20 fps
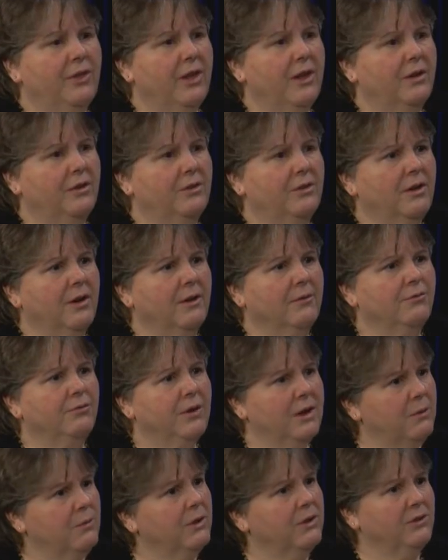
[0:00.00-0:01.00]
that
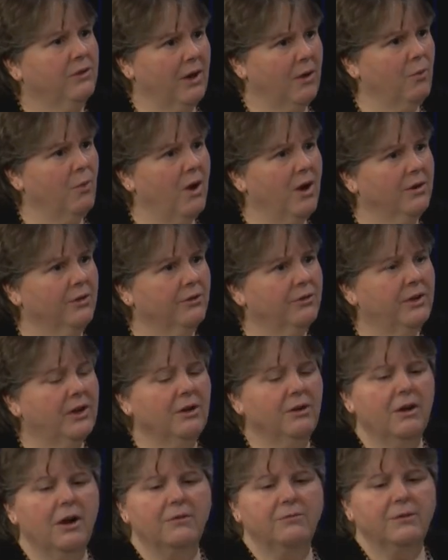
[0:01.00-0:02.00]
frequents our waters
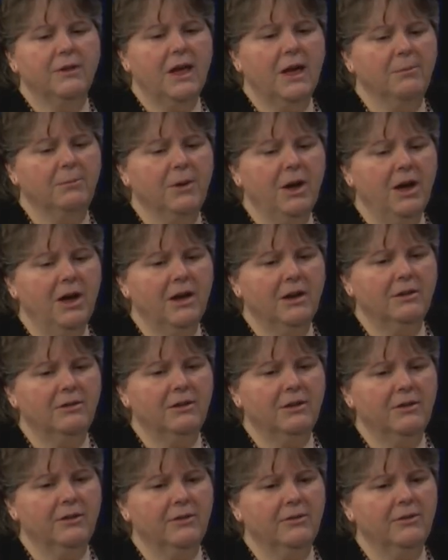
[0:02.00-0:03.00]
here off Cape
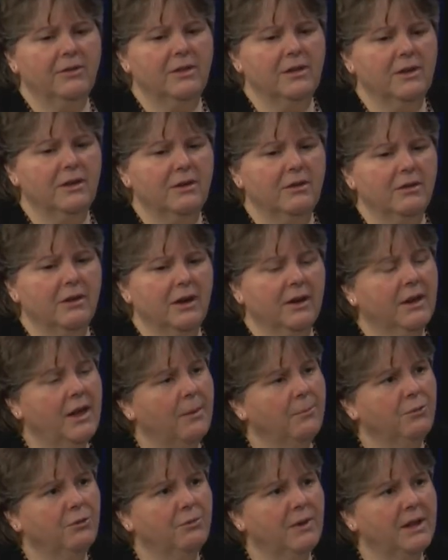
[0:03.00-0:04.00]
Cod is the
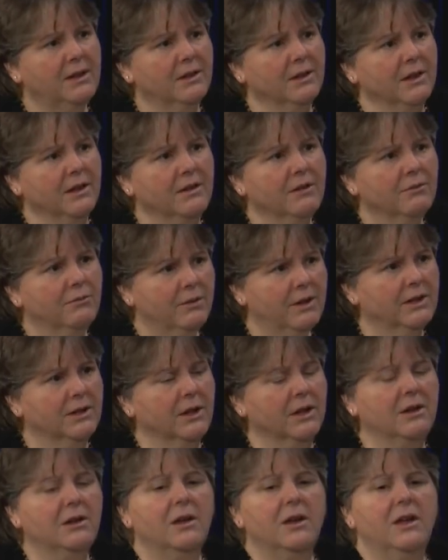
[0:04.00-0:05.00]
Kemp's
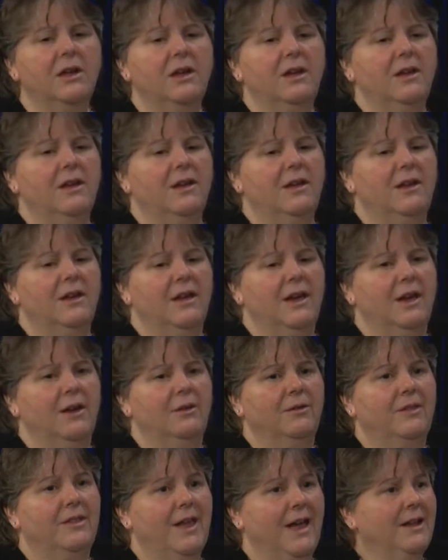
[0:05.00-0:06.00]
Ridley.
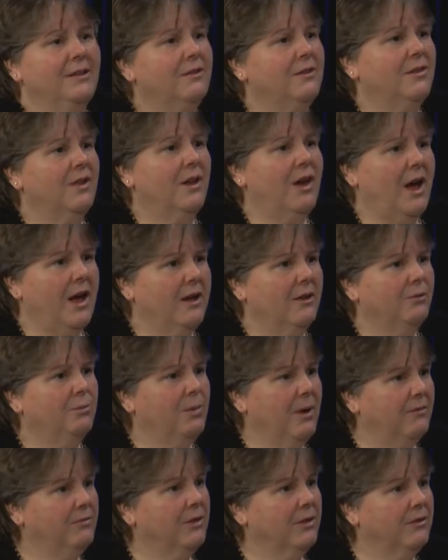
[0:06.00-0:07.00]
And that's the
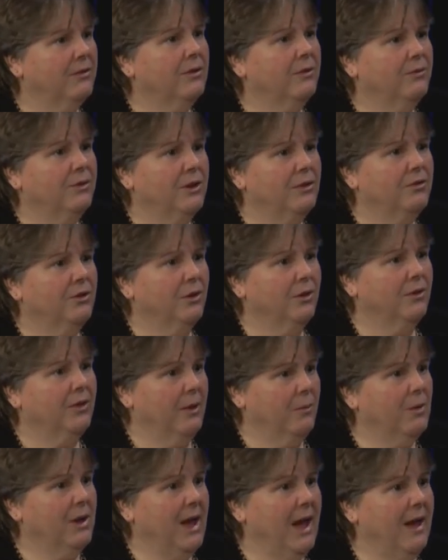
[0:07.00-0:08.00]
highest prevalence of sea turtle
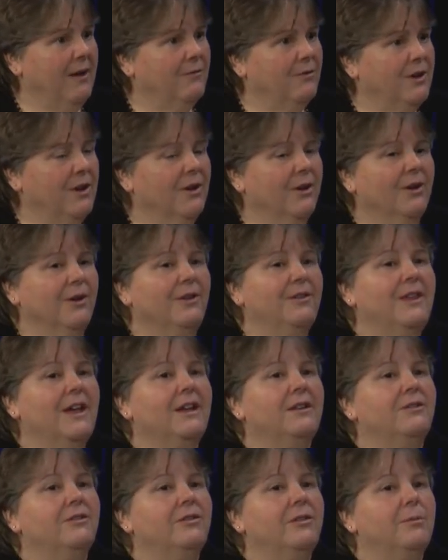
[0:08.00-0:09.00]
that we have here, and
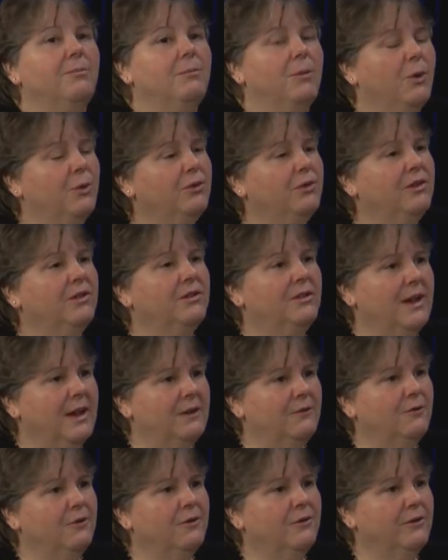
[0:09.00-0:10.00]
that is the most
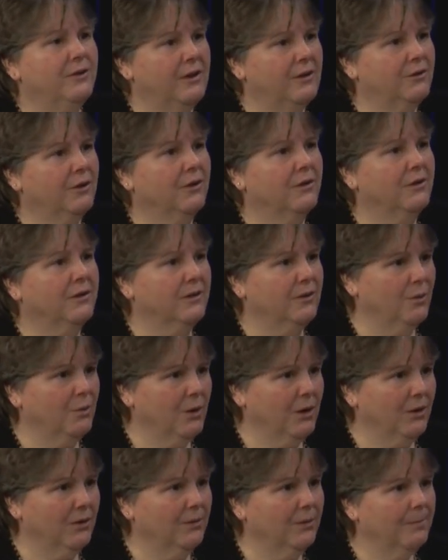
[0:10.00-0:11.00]
endangered sea turtle in the
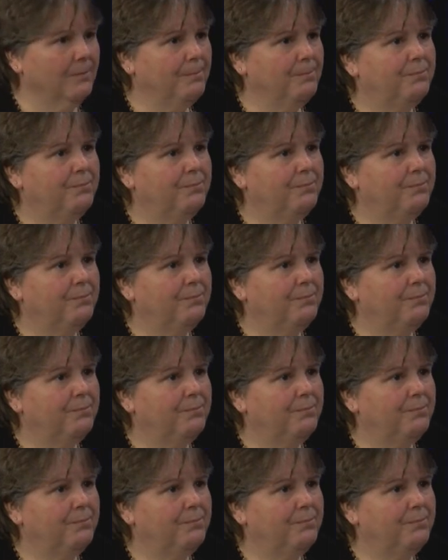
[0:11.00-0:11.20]
world.